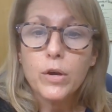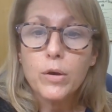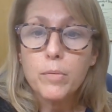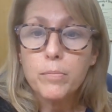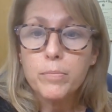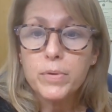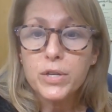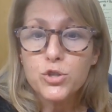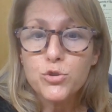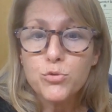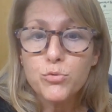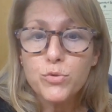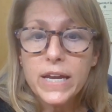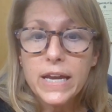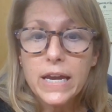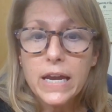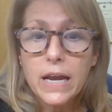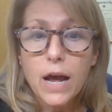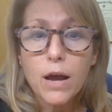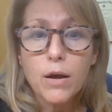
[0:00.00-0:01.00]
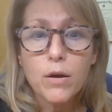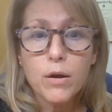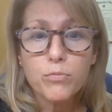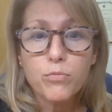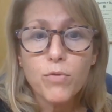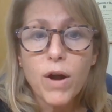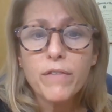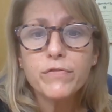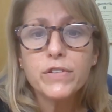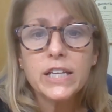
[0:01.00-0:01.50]
between
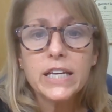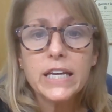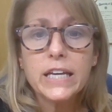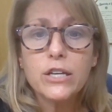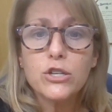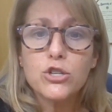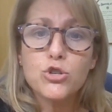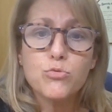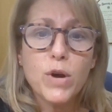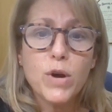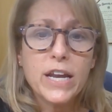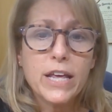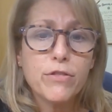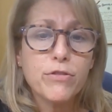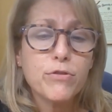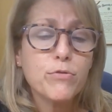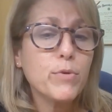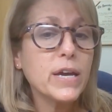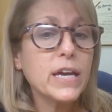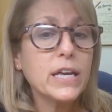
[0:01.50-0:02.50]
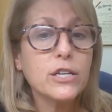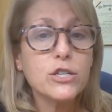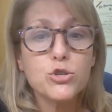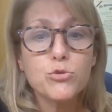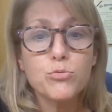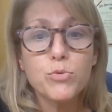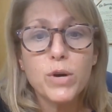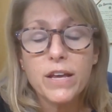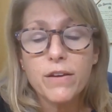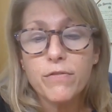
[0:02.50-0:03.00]
roughly 23 to
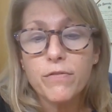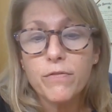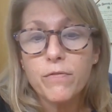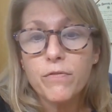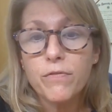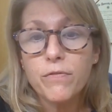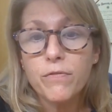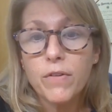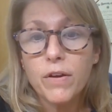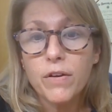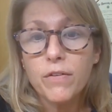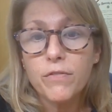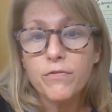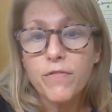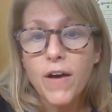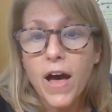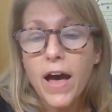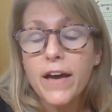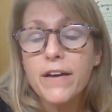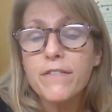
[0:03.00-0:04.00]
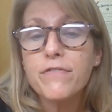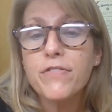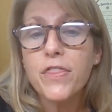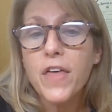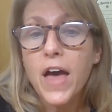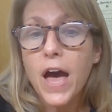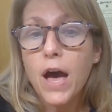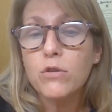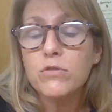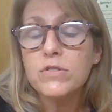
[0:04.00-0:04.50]

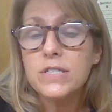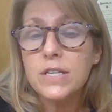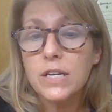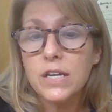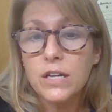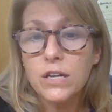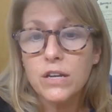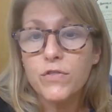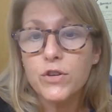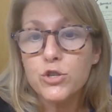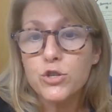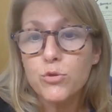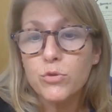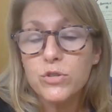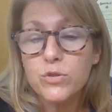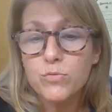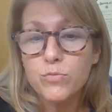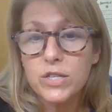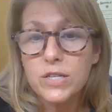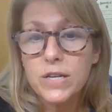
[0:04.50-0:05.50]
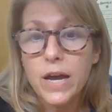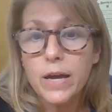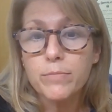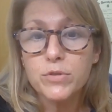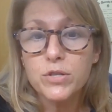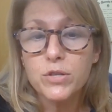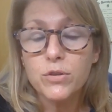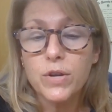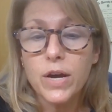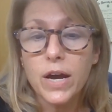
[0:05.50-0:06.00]
25,000 individuals with type
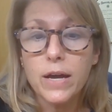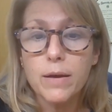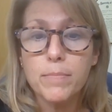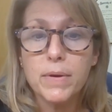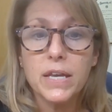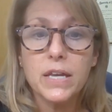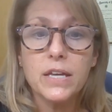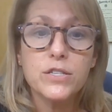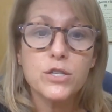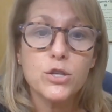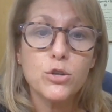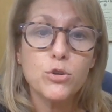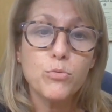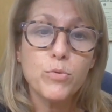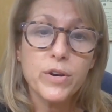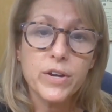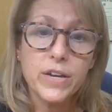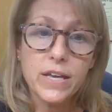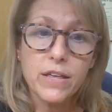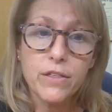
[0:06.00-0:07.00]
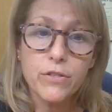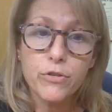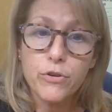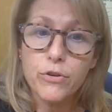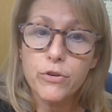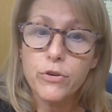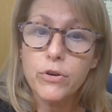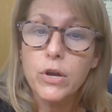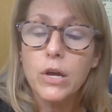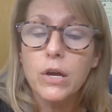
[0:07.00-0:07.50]
2 diabetes who were
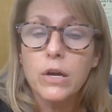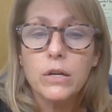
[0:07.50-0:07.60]
either